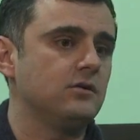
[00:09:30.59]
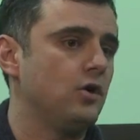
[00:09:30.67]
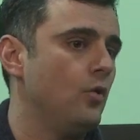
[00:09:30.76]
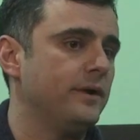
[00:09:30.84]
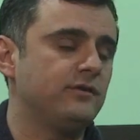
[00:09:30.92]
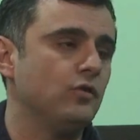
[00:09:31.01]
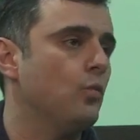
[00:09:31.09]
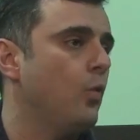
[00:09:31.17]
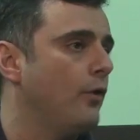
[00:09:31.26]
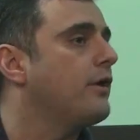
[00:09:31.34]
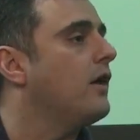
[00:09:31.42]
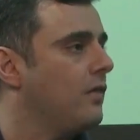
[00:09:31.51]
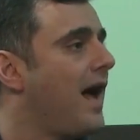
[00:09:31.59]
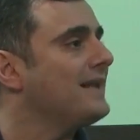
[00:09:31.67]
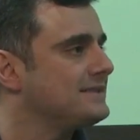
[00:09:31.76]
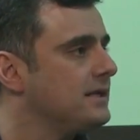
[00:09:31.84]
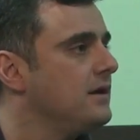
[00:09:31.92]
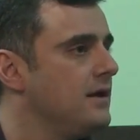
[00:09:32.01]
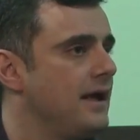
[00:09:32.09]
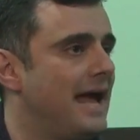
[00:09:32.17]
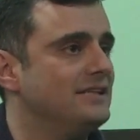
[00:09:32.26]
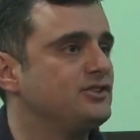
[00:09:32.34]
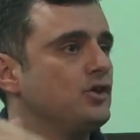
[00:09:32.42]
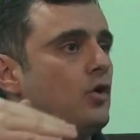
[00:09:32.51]
going to work a lot.
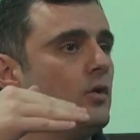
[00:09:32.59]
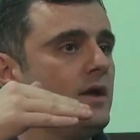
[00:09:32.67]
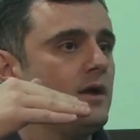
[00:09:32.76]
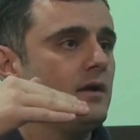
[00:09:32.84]
And so